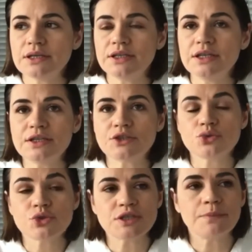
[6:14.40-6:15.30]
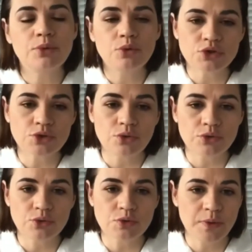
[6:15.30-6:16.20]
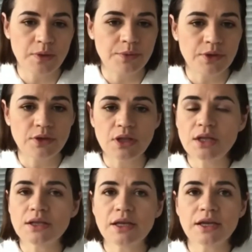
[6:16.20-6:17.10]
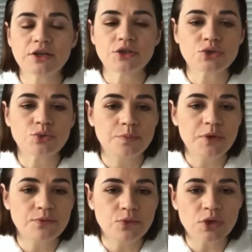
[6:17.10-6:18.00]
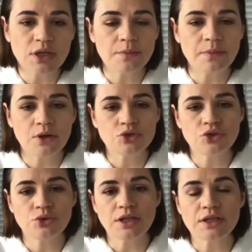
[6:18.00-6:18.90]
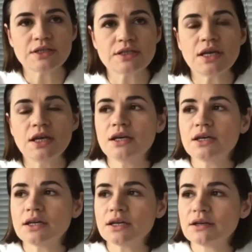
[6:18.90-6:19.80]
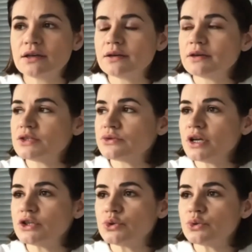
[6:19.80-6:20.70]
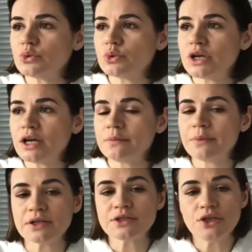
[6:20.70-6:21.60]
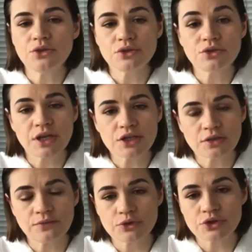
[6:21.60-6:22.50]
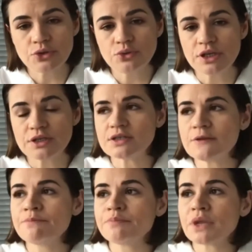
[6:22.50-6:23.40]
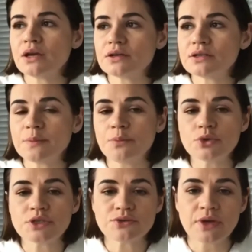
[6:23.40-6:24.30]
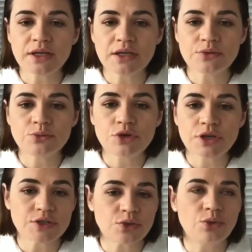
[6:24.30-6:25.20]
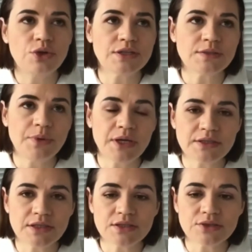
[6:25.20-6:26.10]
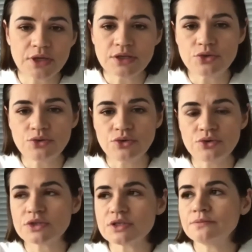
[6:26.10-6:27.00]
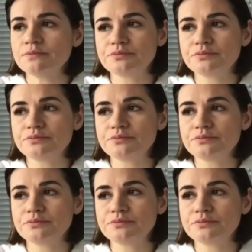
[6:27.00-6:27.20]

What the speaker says: need to support all those people, like to be vocal about journalists, try to help continue education for students, support striking workers or independent trade unions,